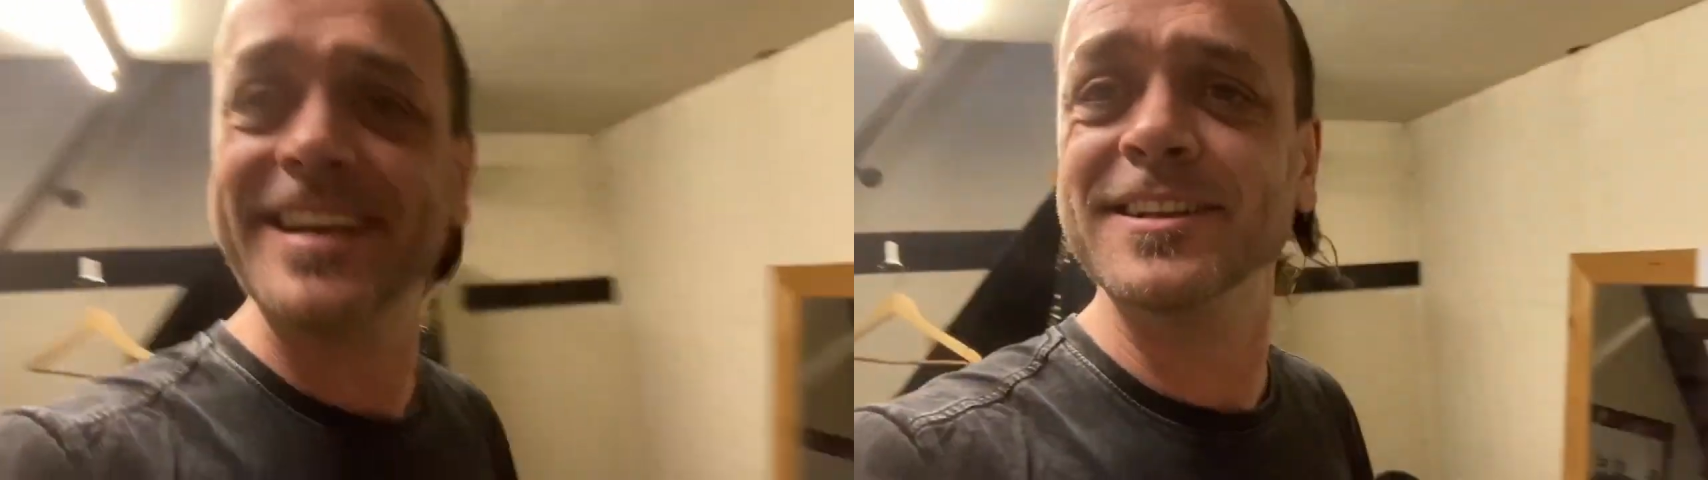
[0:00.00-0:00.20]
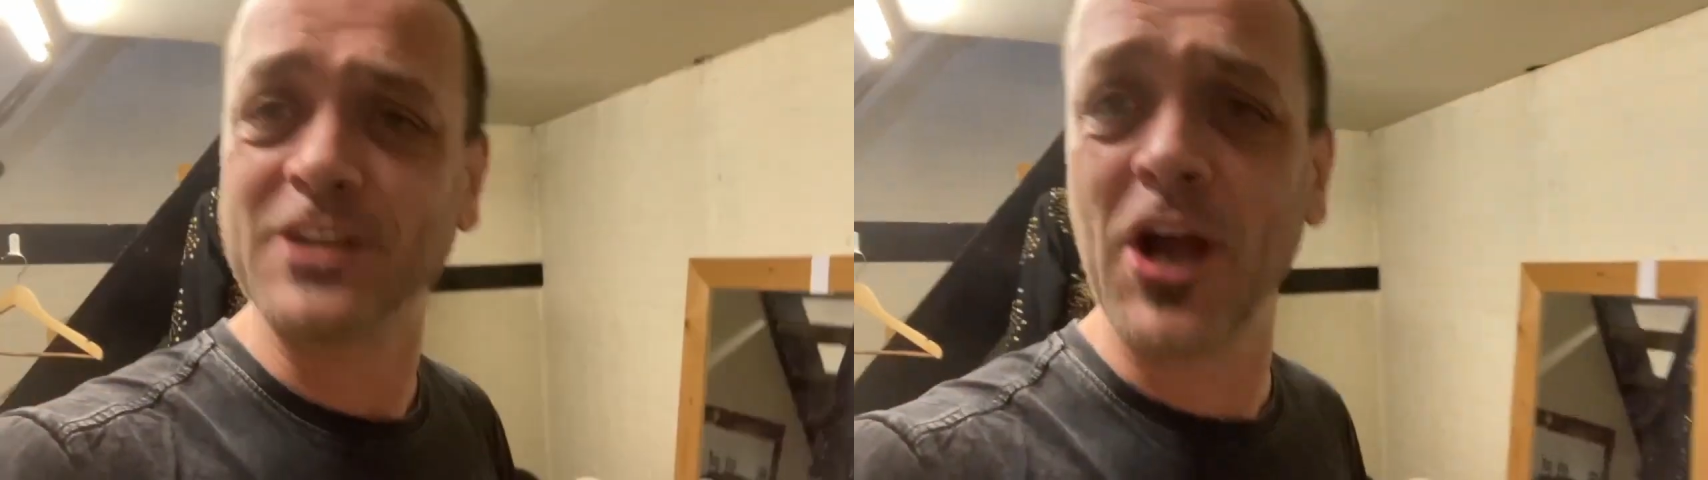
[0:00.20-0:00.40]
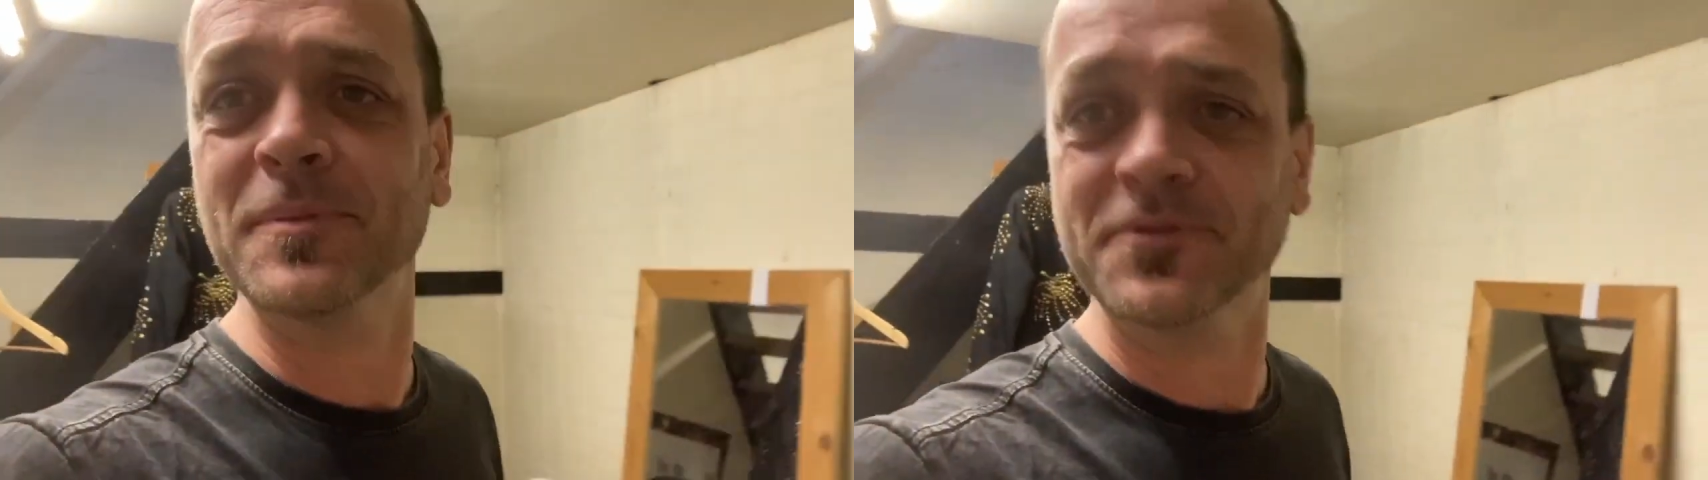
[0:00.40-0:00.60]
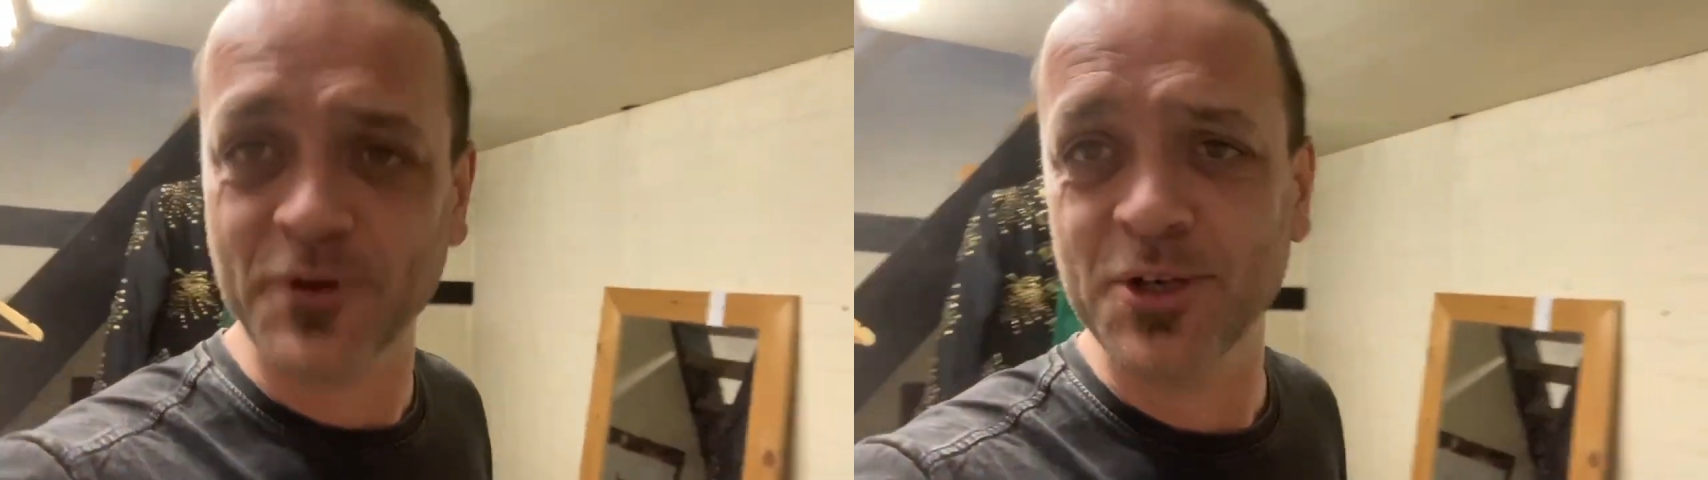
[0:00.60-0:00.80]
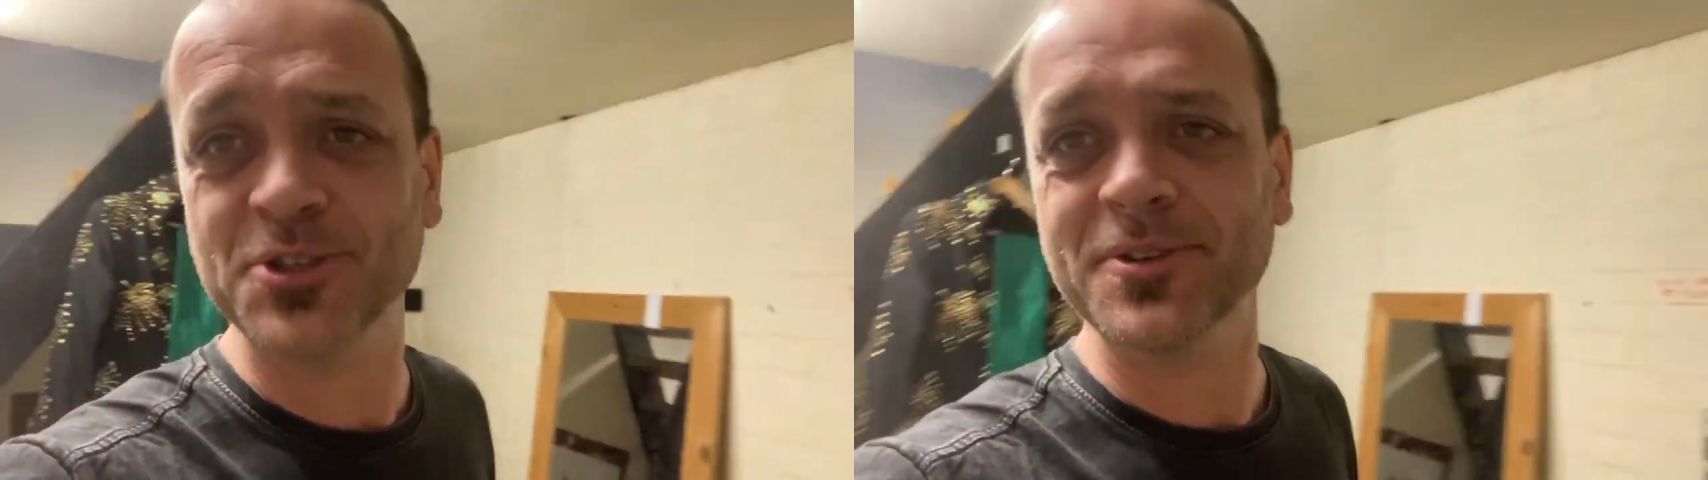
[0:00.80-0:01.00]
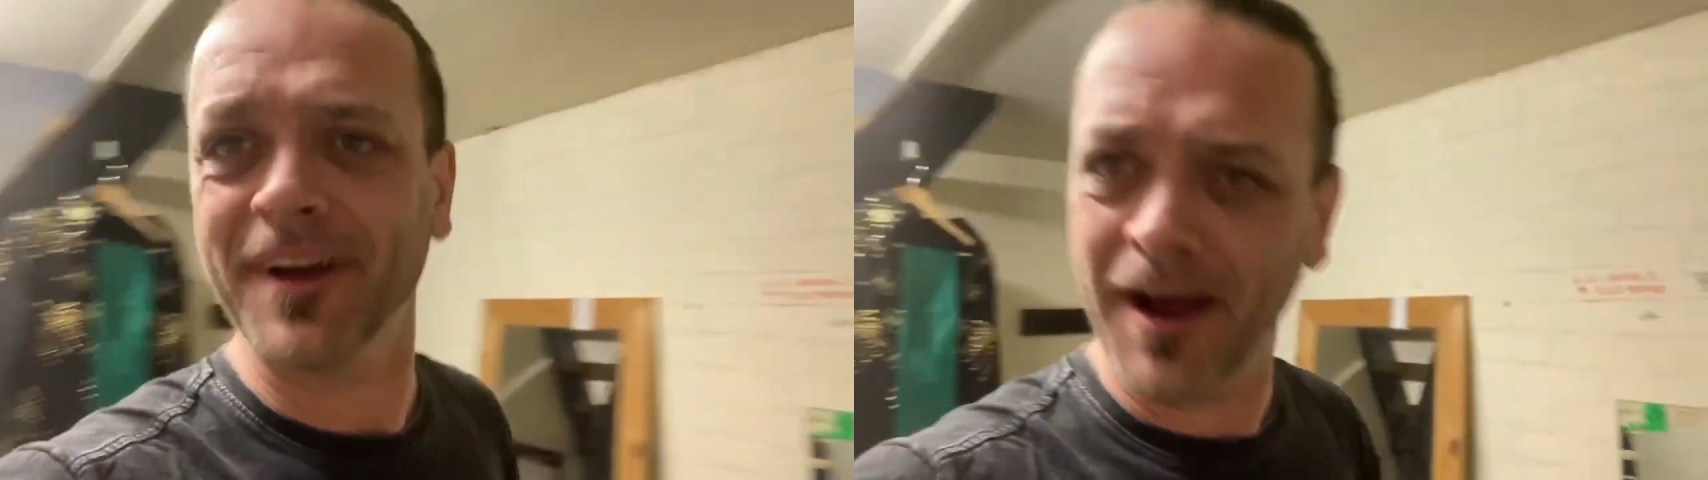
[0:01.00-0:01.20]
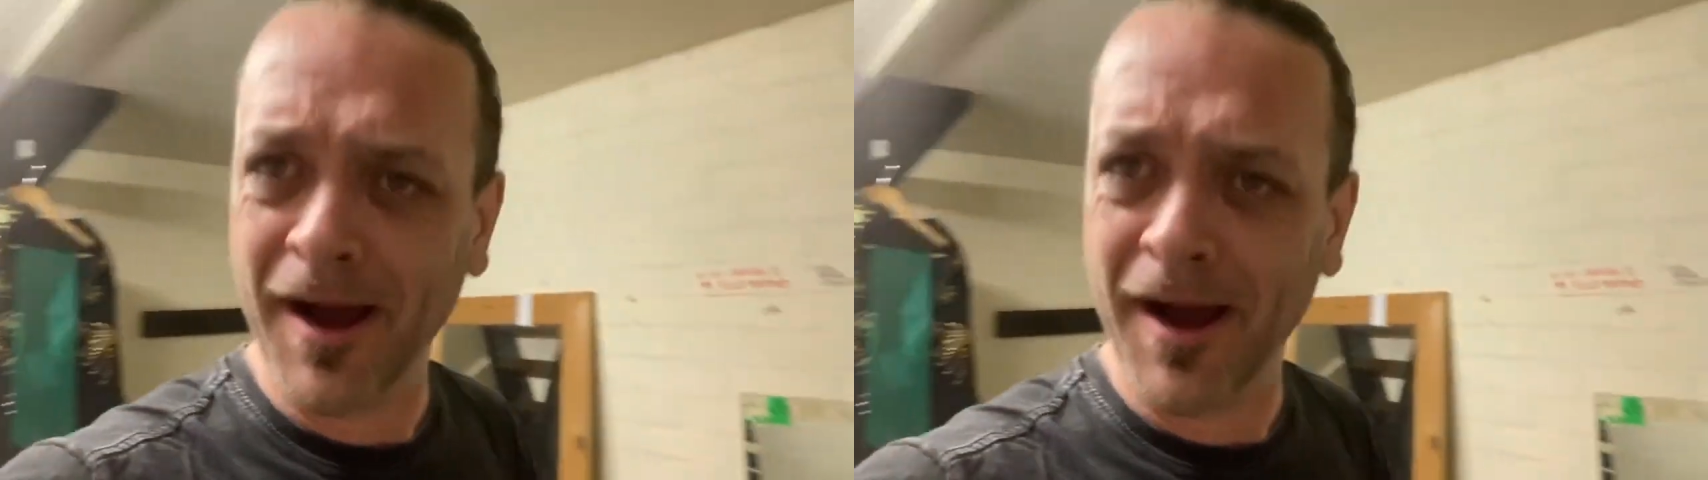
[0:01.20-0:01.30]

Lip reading: Neil Diamond version.